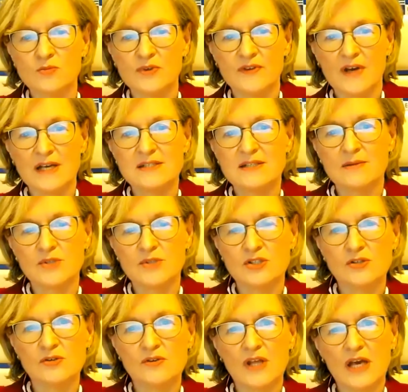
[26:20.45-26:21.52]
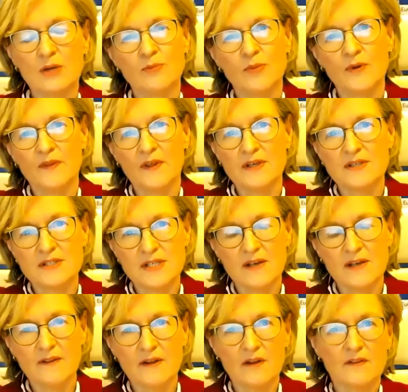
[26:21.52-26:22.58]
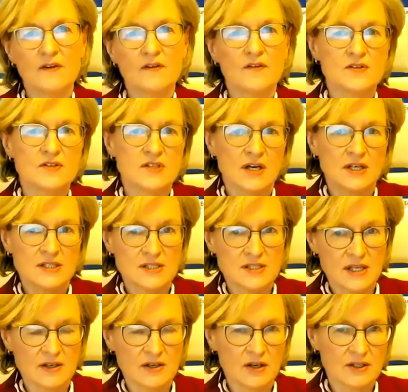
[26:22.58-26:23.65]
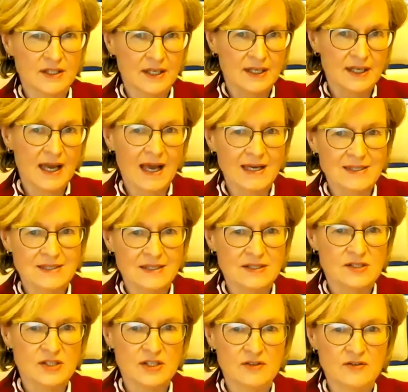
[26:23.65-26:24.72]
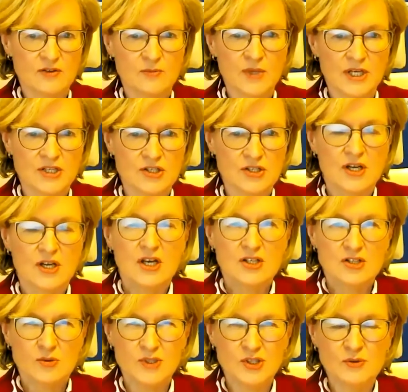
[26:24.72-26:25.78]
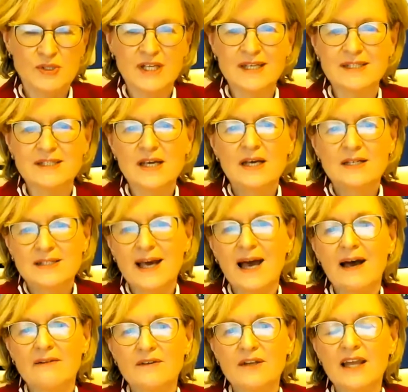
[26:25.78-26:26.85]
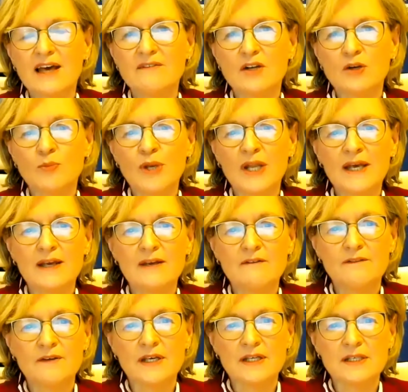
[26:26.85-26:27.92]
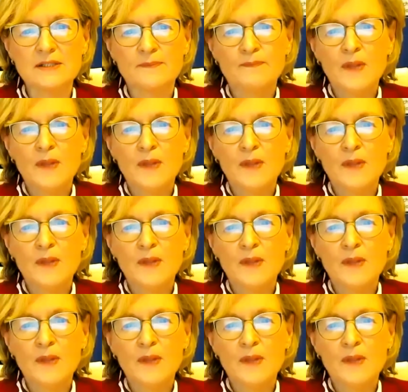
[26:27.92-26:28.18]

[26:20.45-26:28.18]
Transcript: We've asked them to do that, but they say that on the other side, they're not getting access to information. So we do need to have a level playing field.